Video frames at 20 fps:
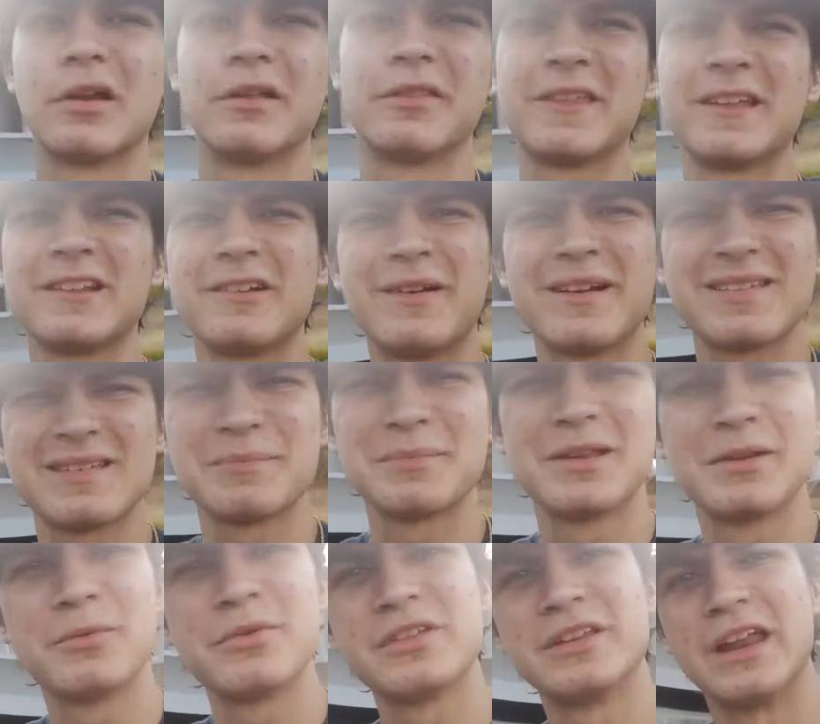I think the last time I
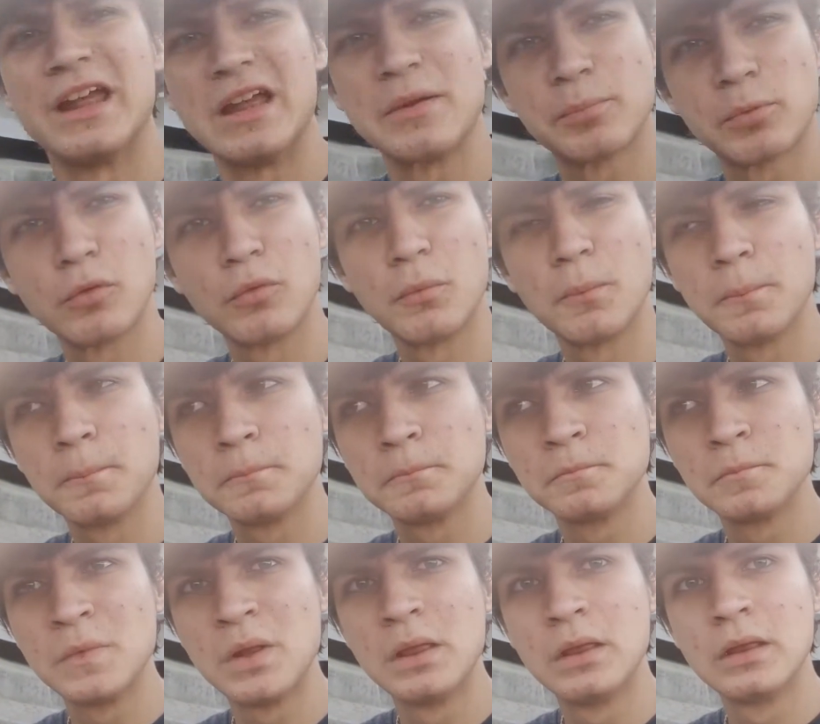did was in April,
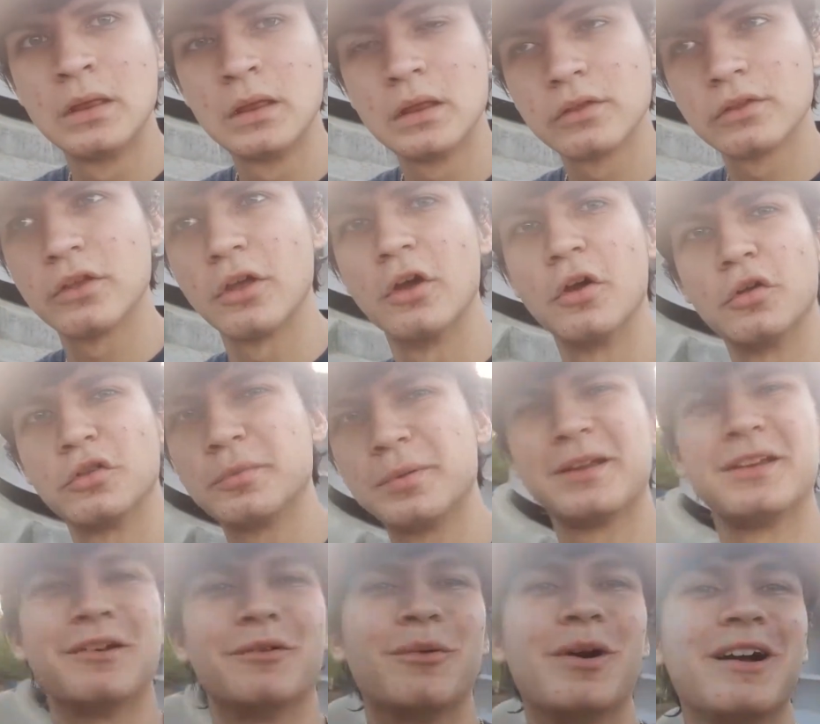so it's
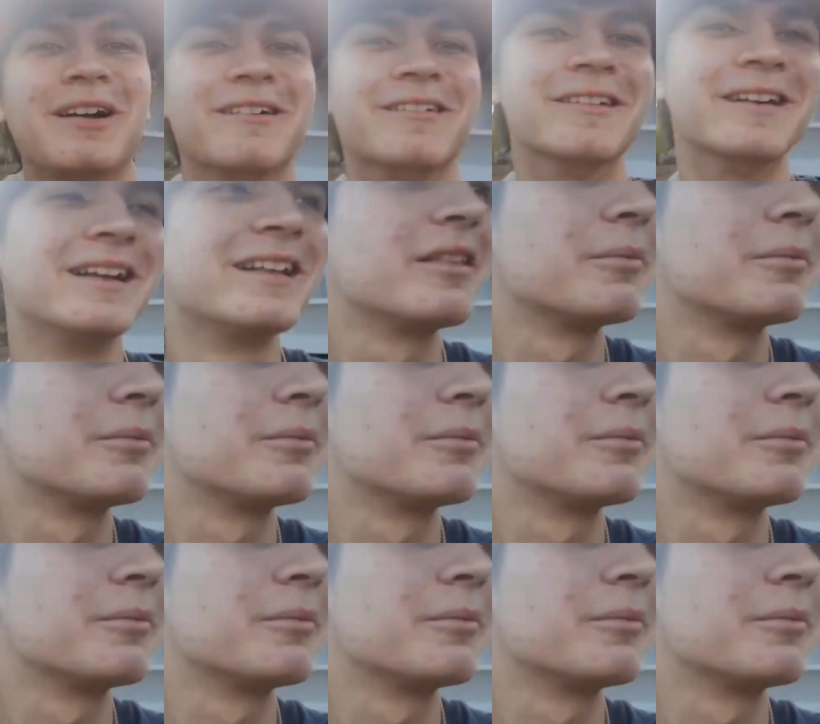been a while.